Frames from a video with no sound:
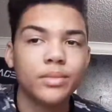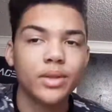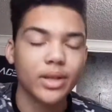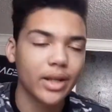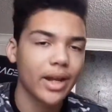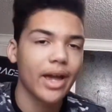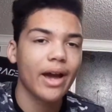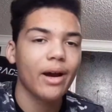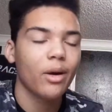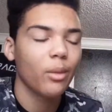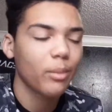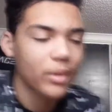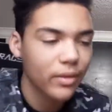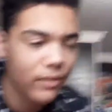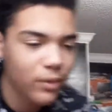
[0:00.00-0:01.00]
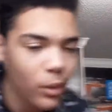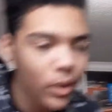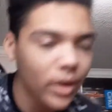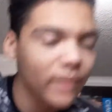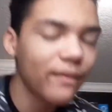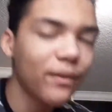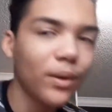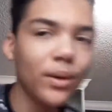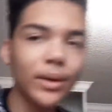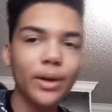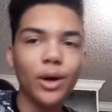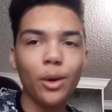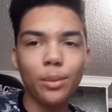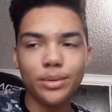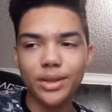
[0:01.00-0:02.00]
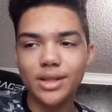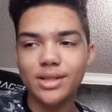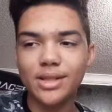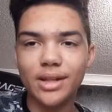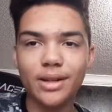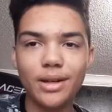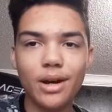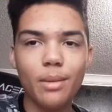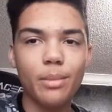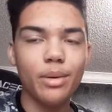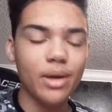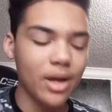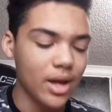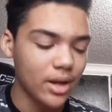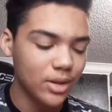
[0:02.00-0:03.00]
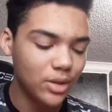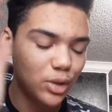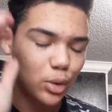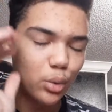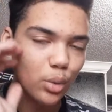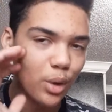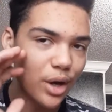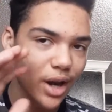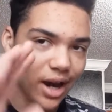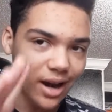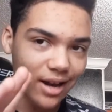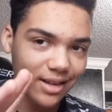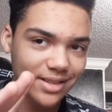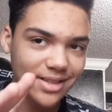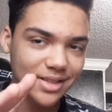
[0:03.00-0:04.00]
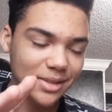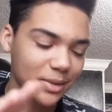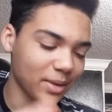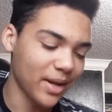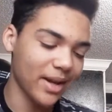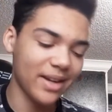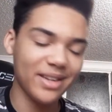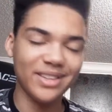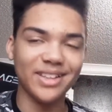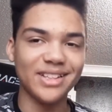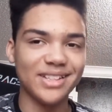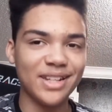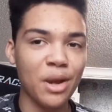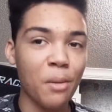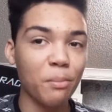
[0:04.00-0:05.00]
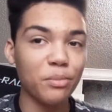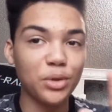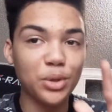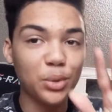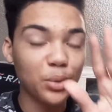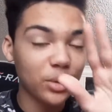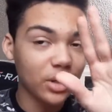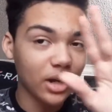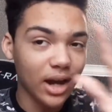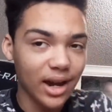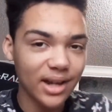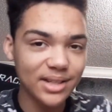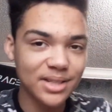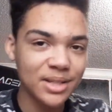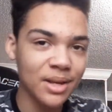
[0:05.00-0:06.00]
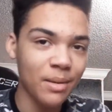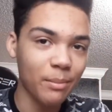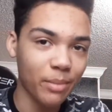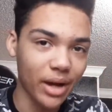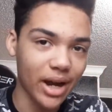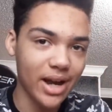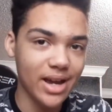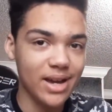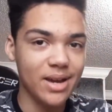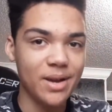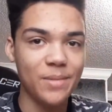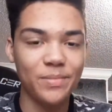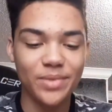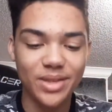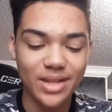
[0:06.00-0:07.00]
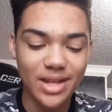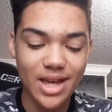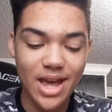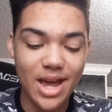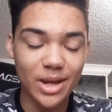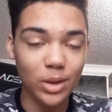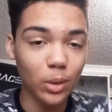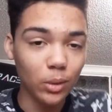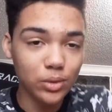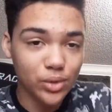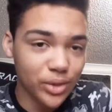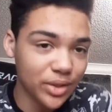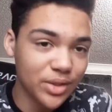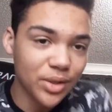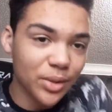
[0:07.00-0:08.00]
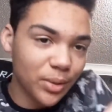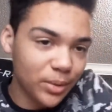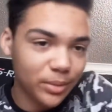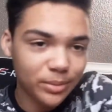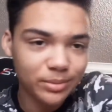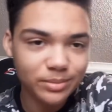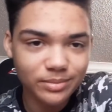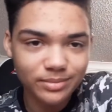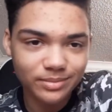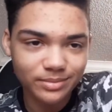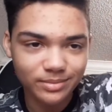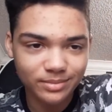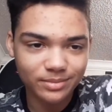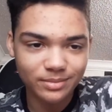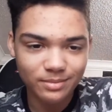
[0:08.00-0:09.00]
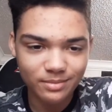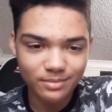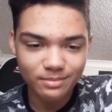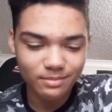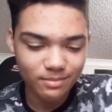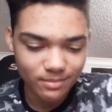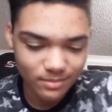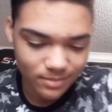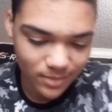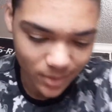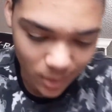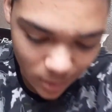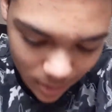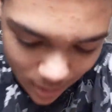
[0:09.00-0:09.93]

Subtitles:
Now, before I fully open this thing up, do not, okay, listen, do not buy a Ultra 2. Holy